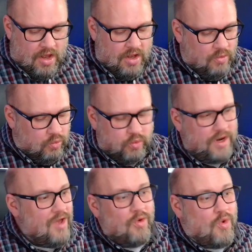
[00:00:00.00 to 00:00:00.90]

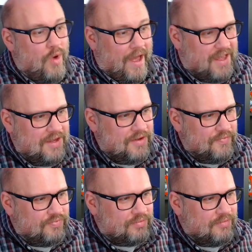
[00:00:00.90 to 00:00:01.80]
Real quick,
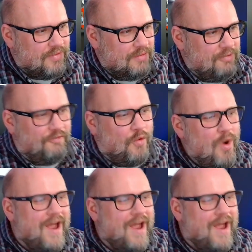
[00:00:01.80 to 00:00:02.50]
before